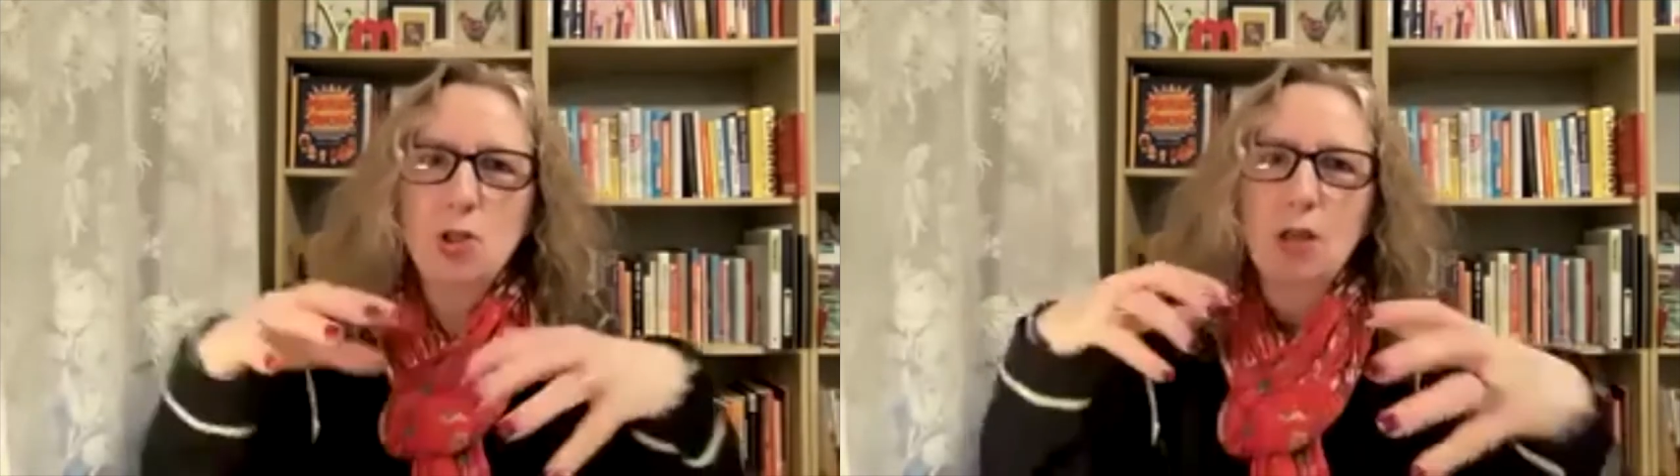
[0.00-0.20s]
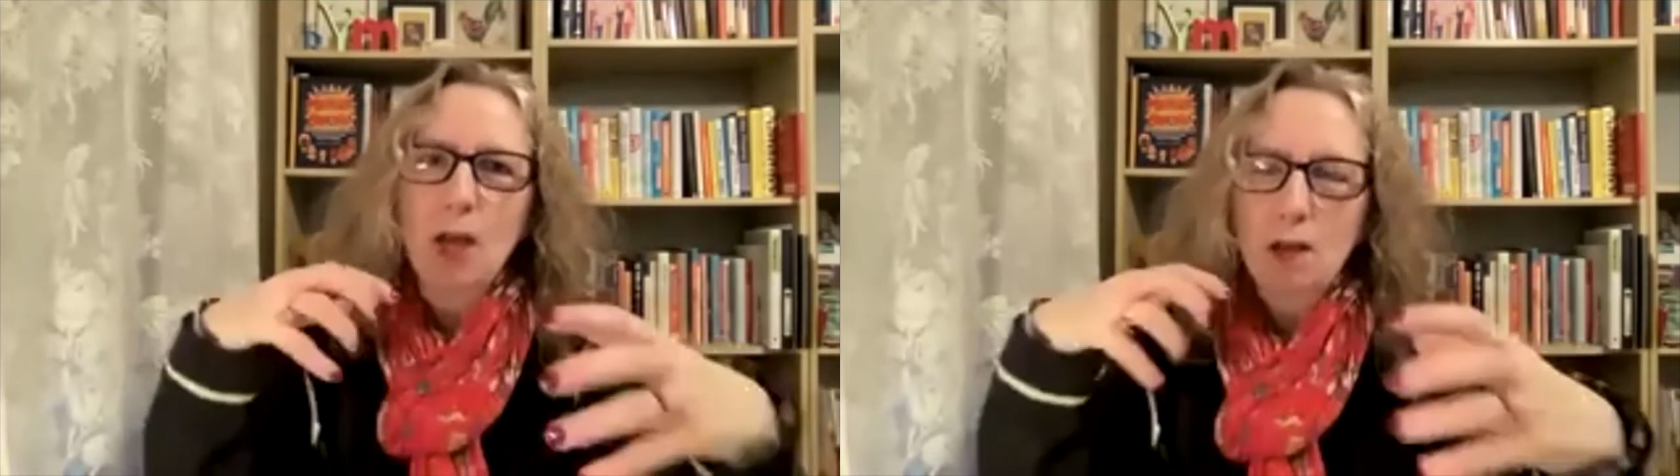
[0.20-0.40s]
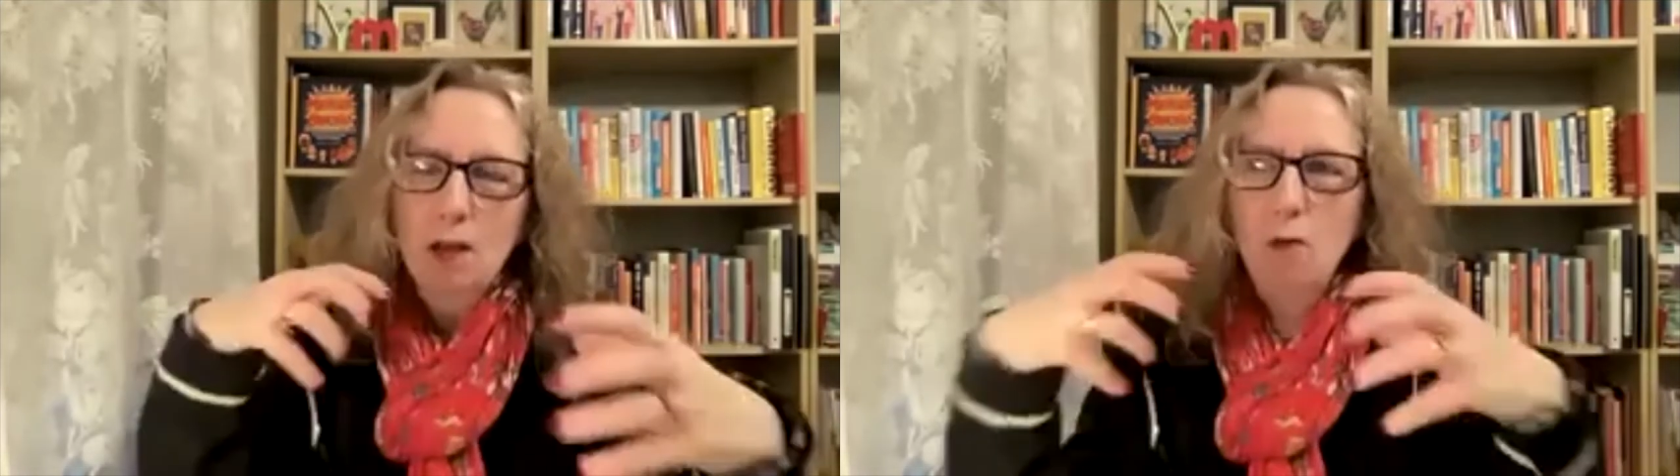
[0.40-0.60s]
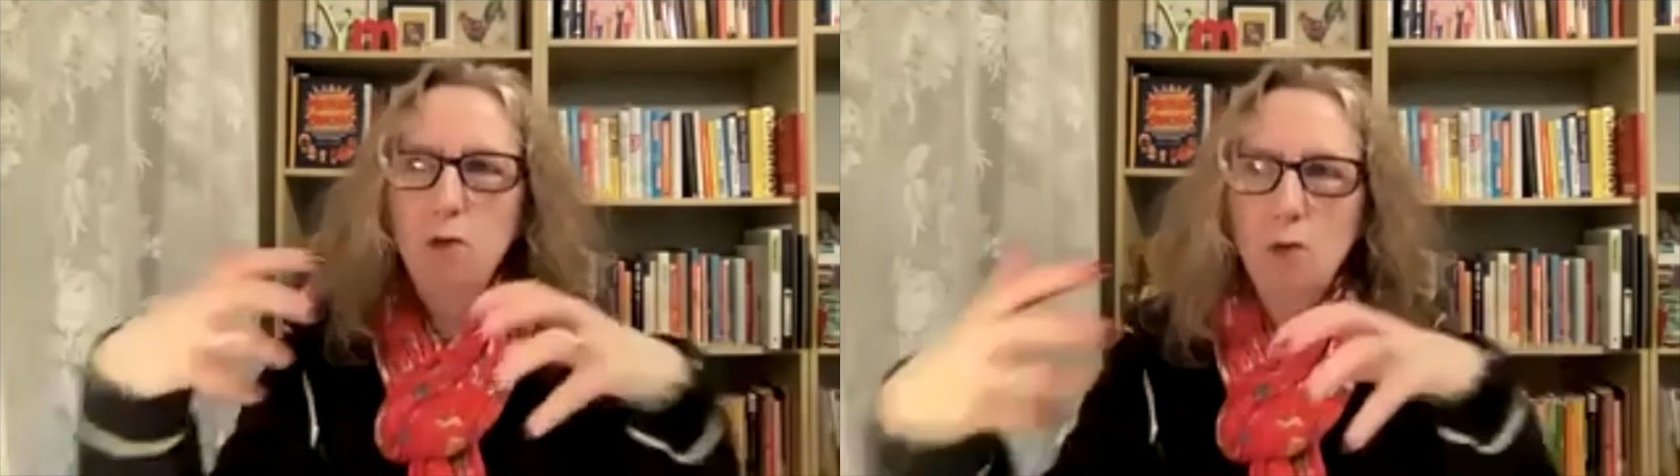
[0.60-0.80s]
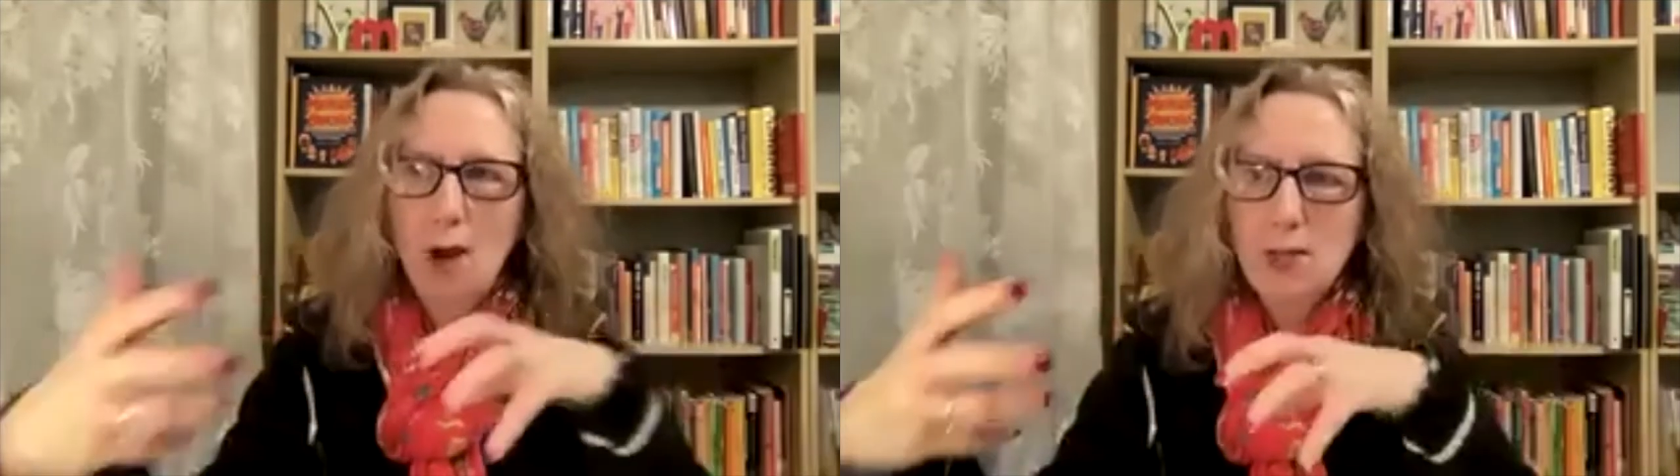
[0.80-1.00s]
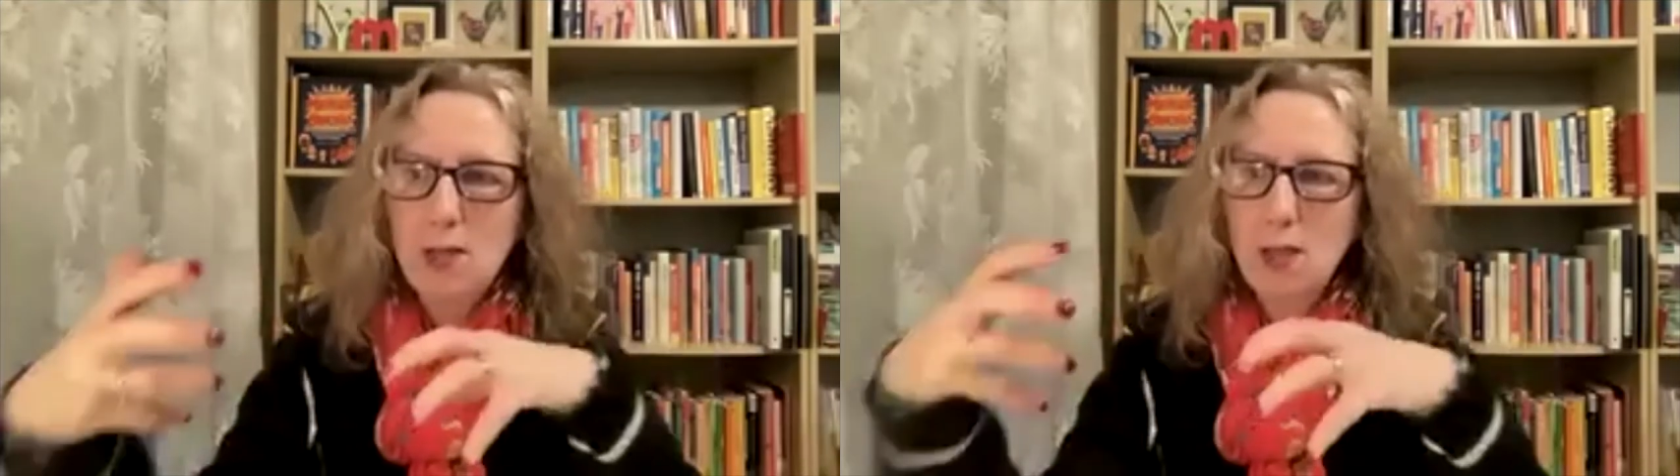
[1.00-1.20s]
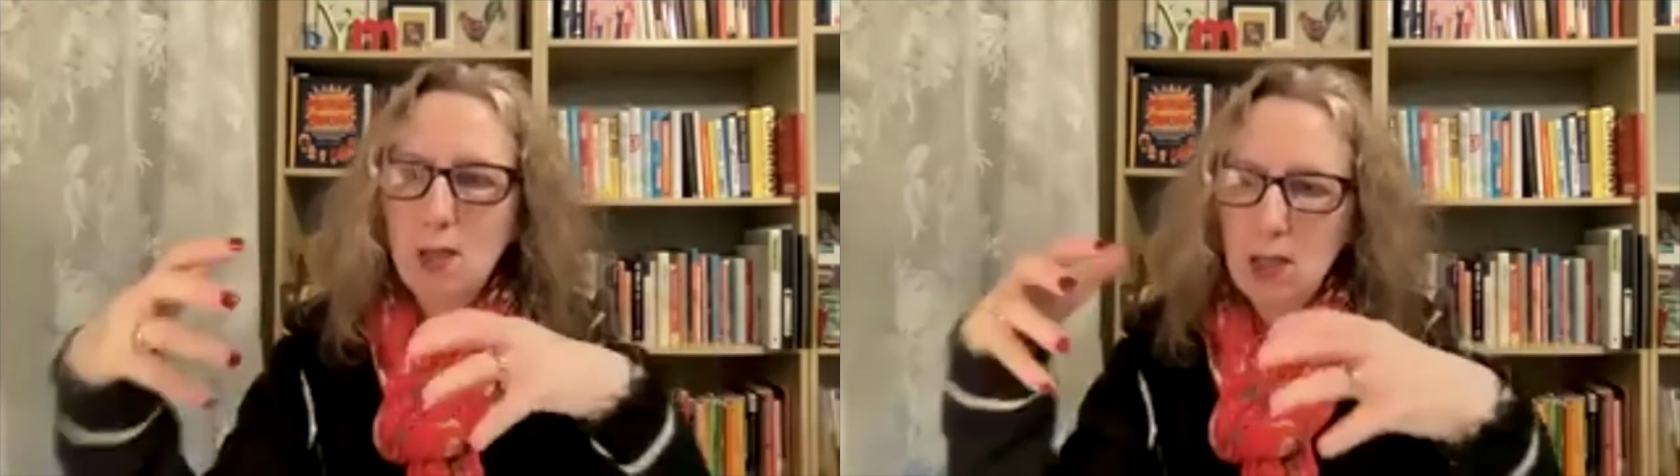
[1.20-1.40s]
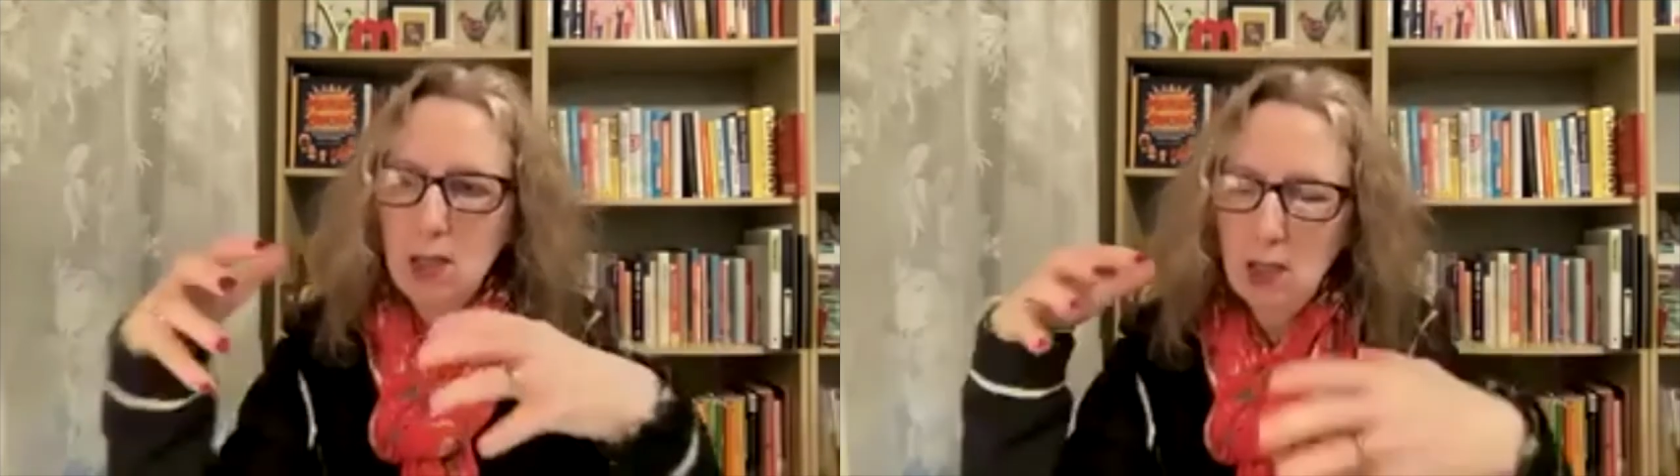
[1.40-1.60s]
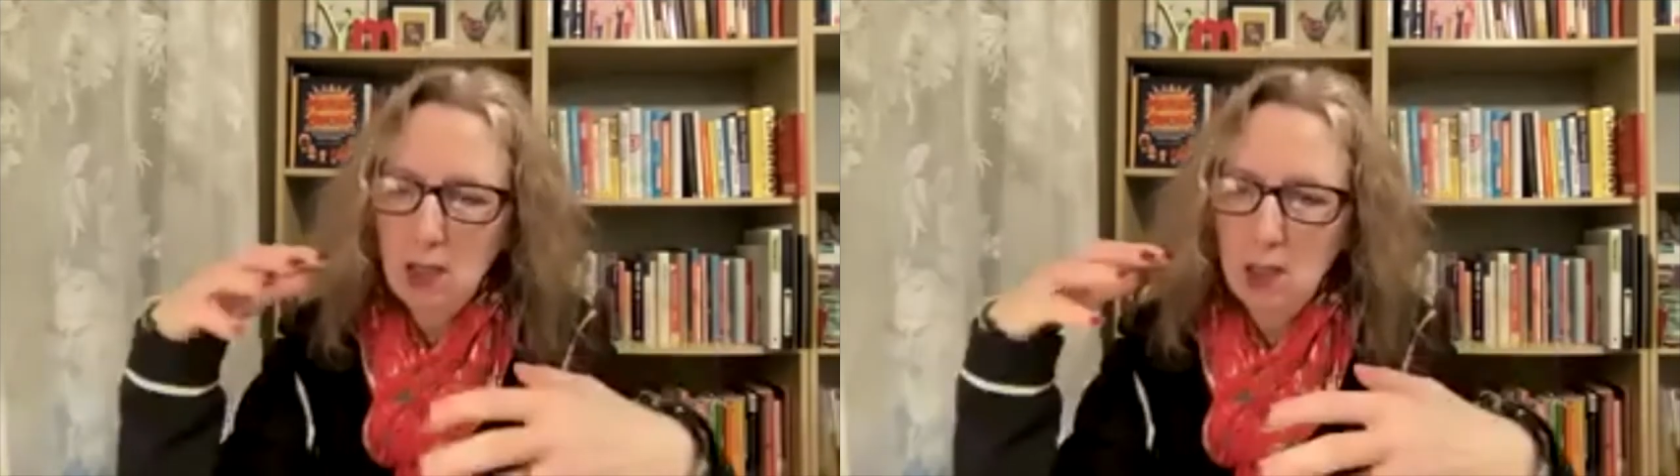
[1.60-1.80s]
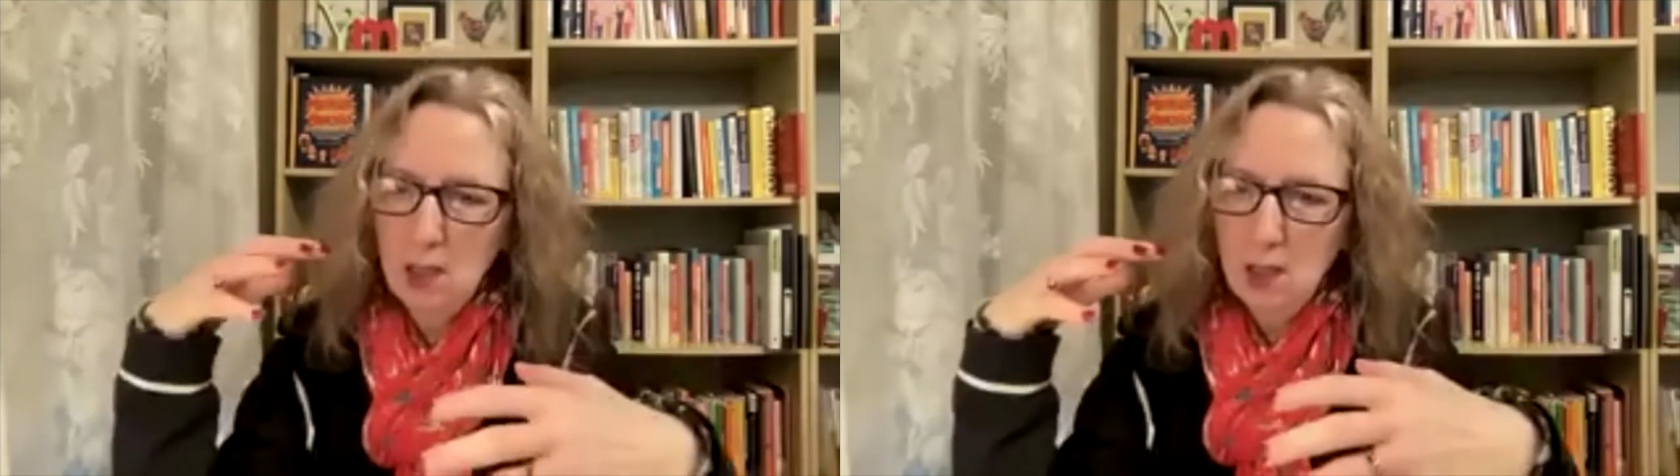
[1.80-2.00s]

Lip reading: kind of wrestling